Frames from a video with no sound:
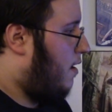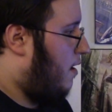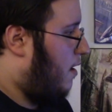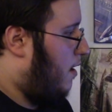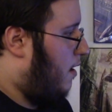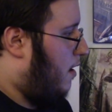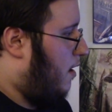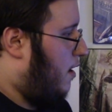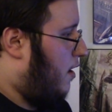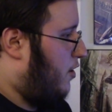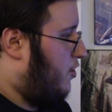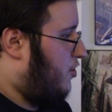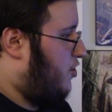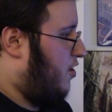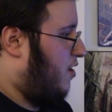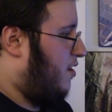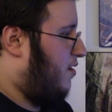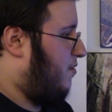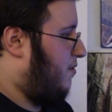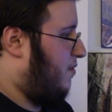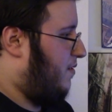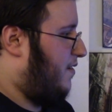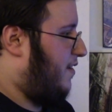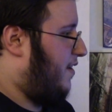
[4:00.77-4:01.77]

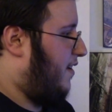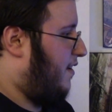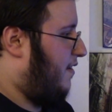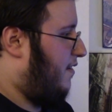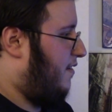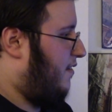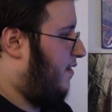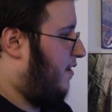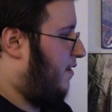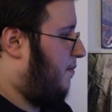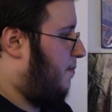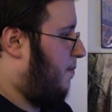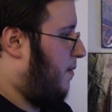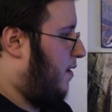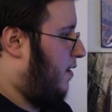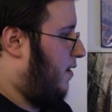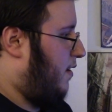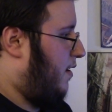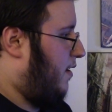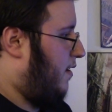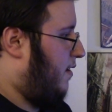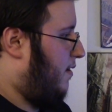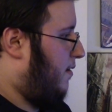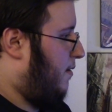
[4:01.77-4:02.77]
John Ortiz, that's probably
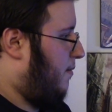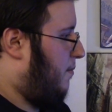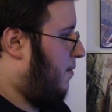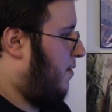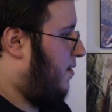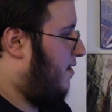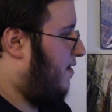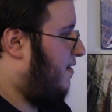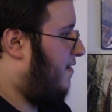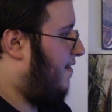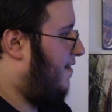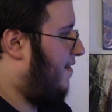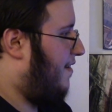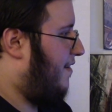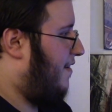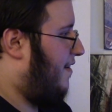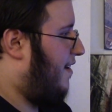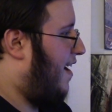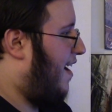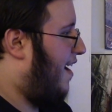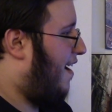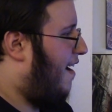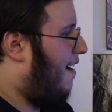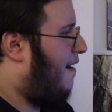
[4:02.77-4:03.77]
not him.
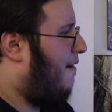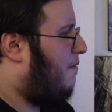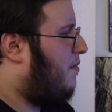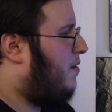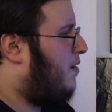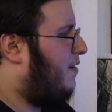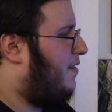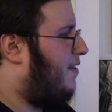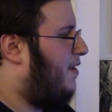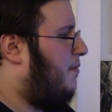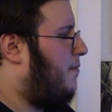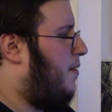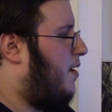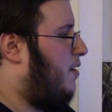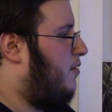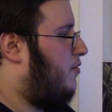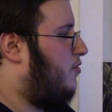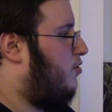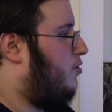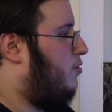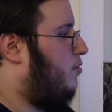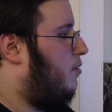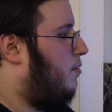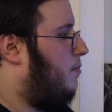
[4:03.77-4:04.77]
I'm going to say Michael
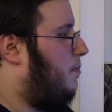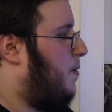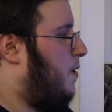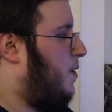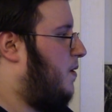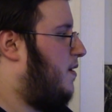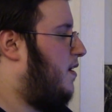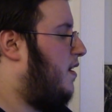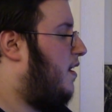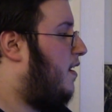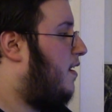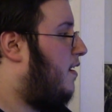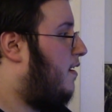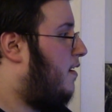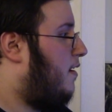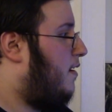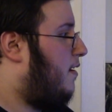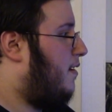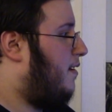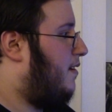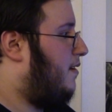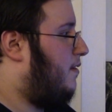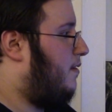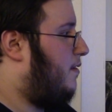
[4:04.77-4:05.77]
Stuhlbarg.
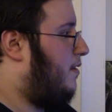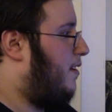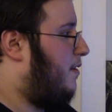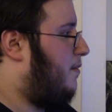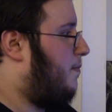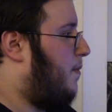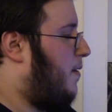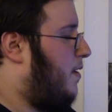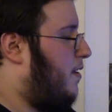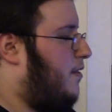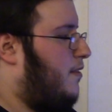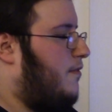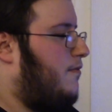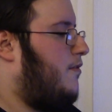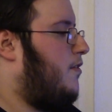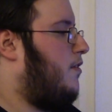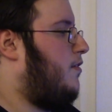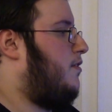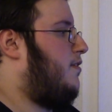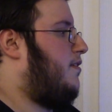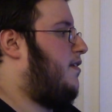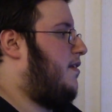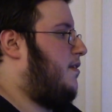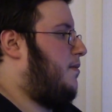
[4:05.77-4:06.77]
That's probably the
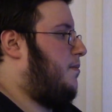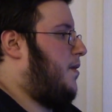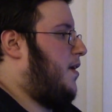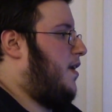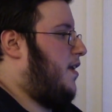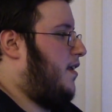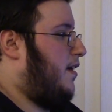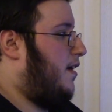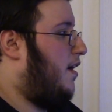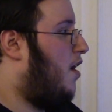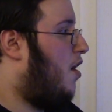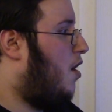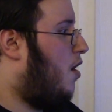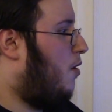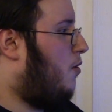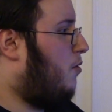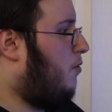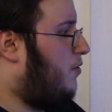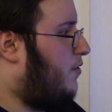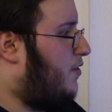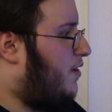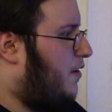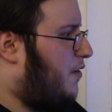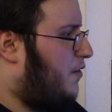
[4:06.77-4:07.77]
voice at the beginning.
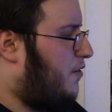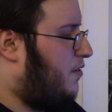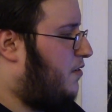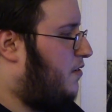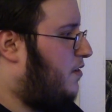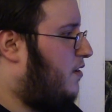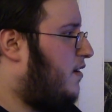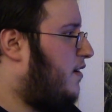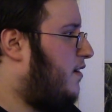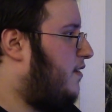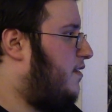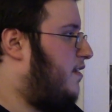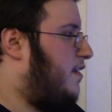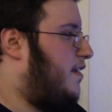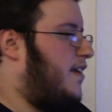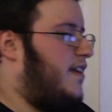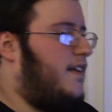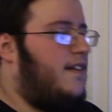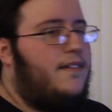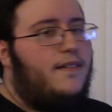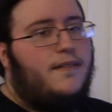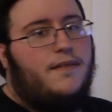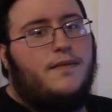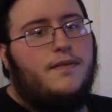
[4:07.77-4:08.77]
Ooh, Sarah Snook is in
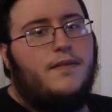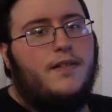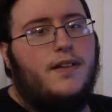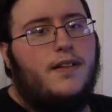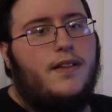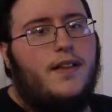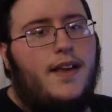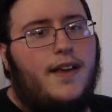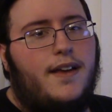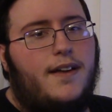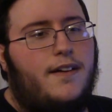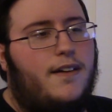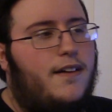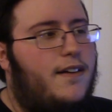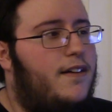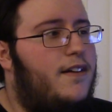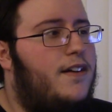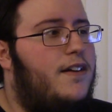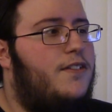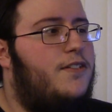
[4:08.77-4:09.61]
it. Really like her.